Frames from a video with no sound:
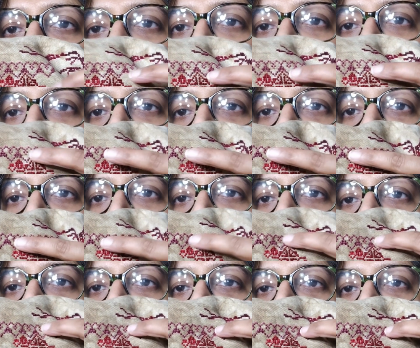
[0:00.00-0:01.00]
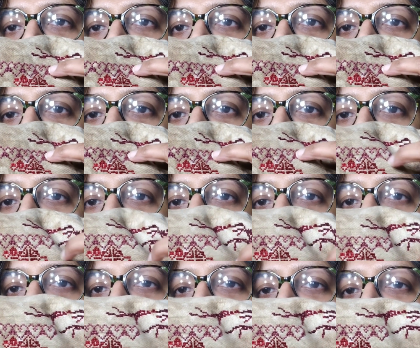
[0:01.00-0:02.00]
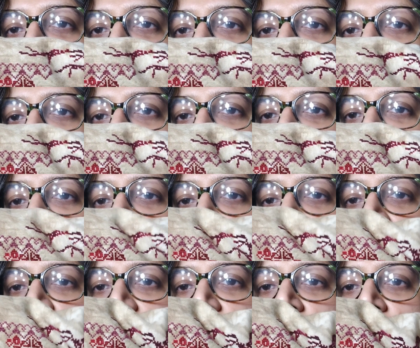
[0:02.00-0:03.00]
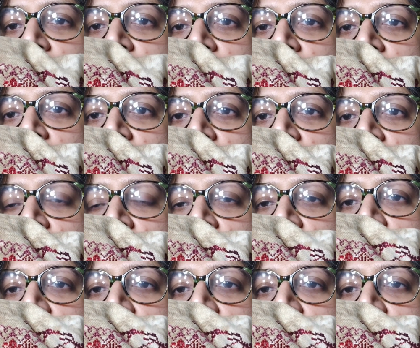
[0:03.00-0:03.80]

This up here is a Silks for You. This down here is a Silks for You.